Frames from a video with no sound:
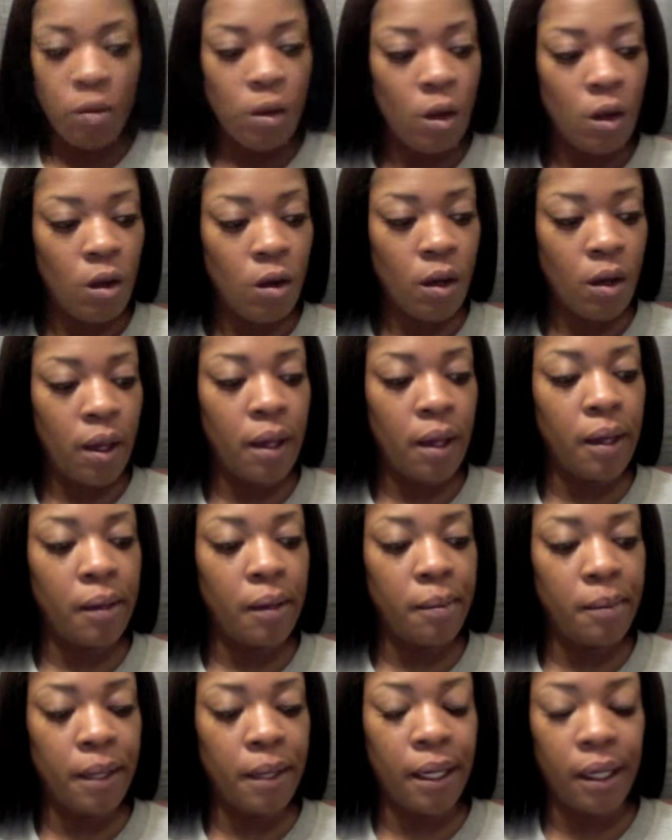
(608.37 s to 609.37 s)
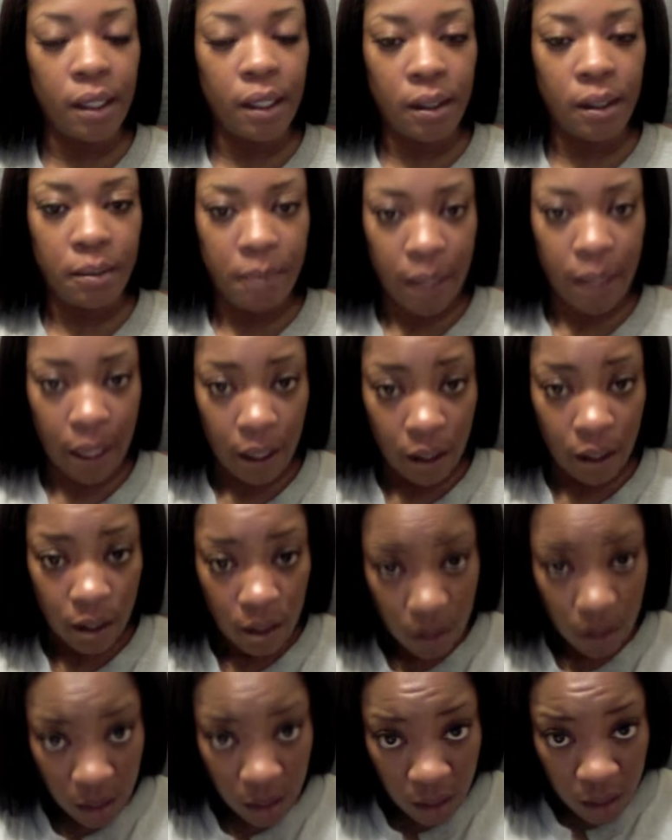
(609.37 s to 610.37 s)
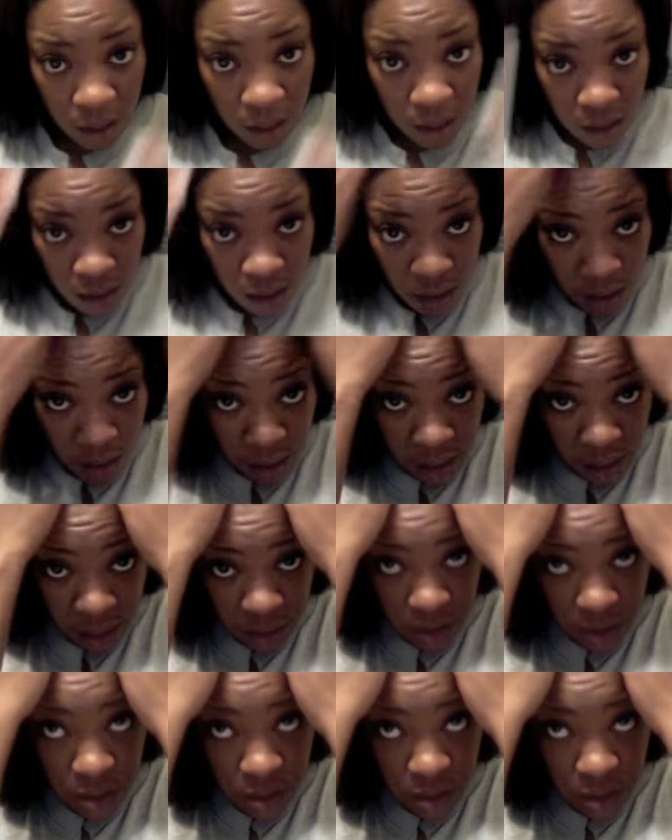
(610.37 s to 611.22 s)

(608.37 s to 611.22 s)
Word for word: Okay, I'm back. I'm back. As